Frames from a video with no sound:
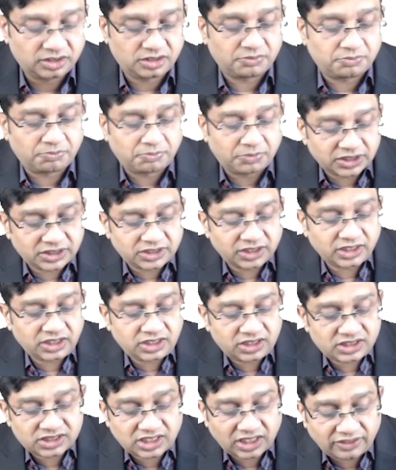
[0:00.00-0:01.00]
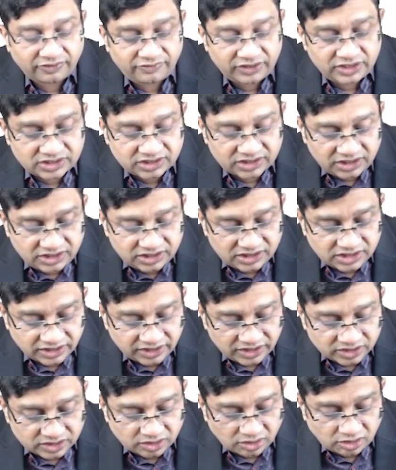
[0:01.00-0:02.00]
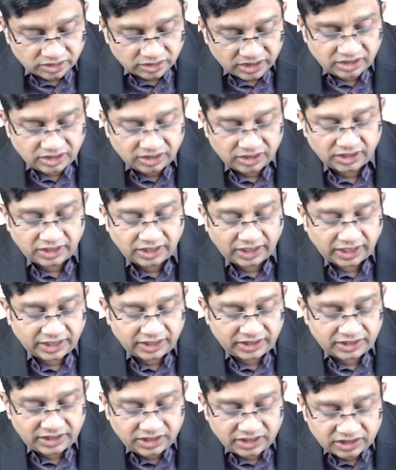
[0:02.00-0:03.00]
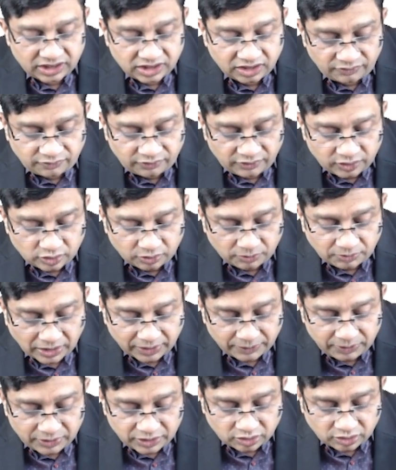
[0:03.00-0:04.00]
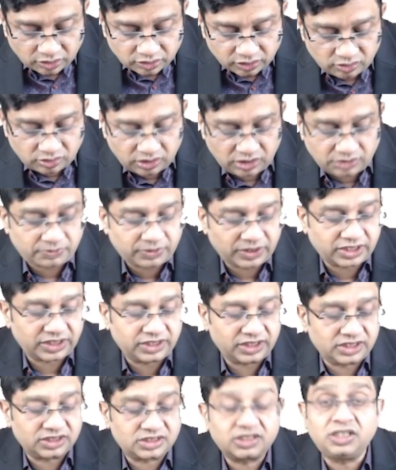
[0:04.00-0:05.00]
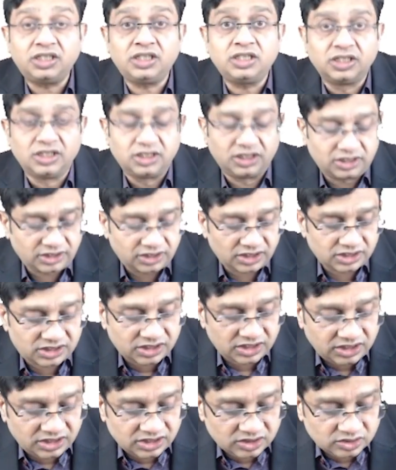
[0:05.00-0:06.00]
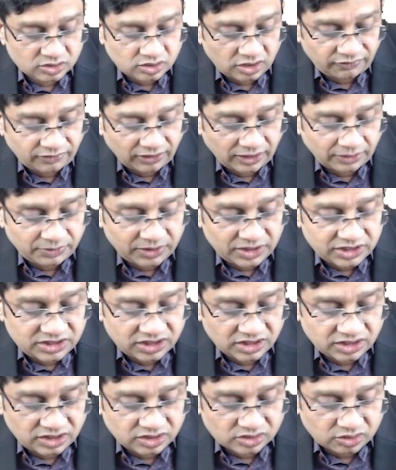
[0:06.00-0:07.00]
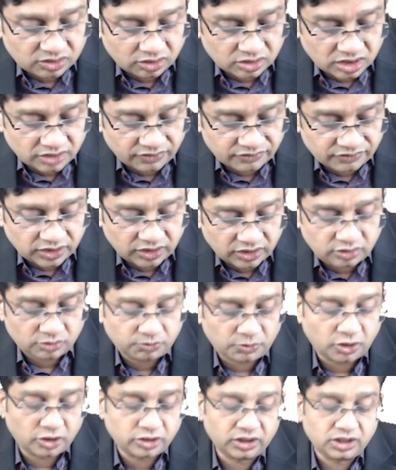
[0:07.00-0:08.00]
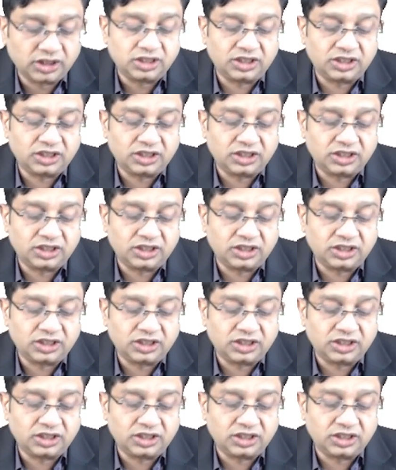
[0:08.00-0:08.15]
Mother is having seizure disorder and taking phenobarbital during pregnancy. There is risk of hemorrhagic disorder of the newborn.